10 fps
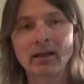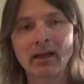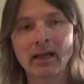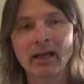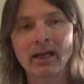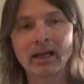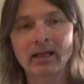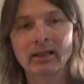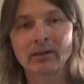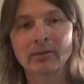
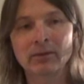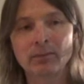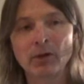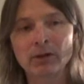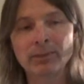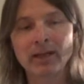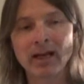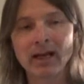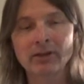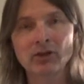and it moves
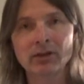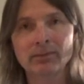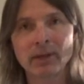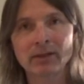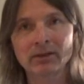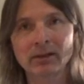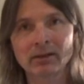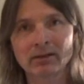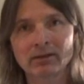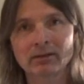beyond just basic
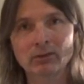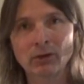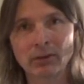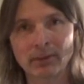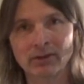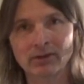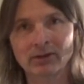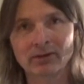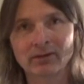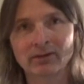rudiments.